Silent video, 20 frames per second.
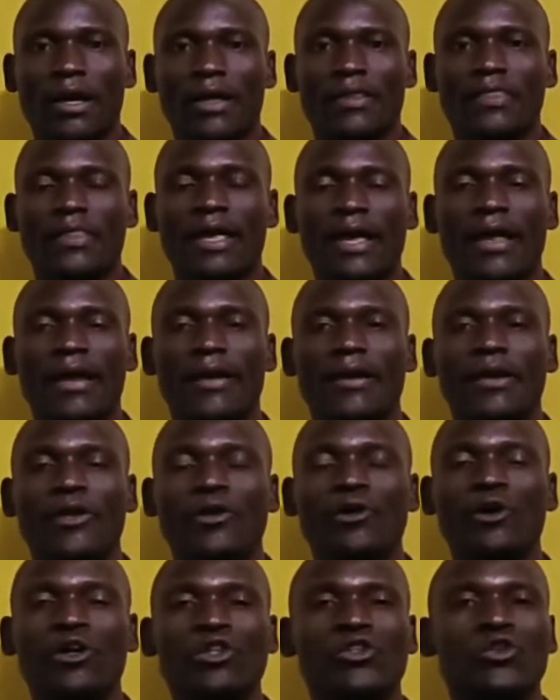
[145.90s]
then
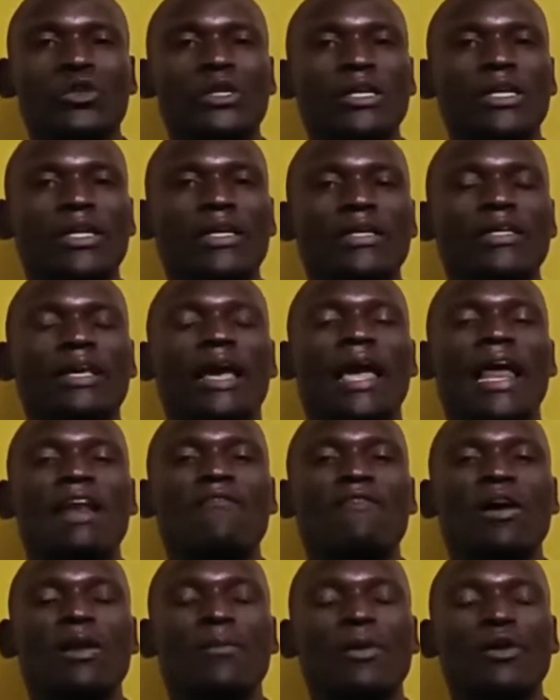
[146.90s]
you also need an
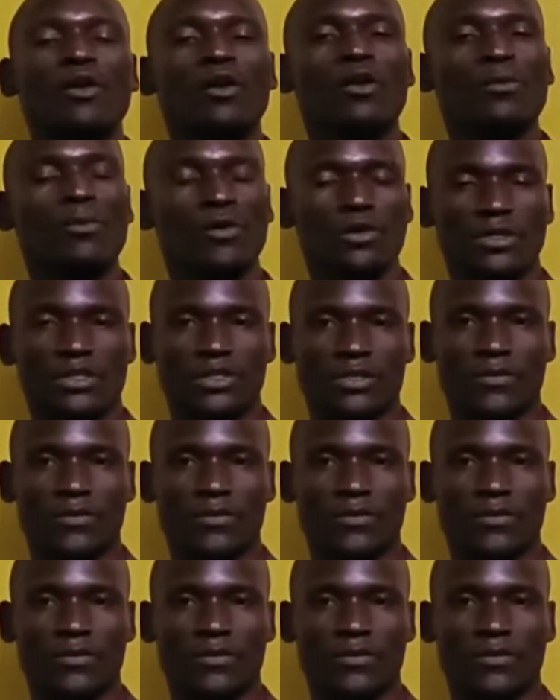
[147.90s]
environmental report.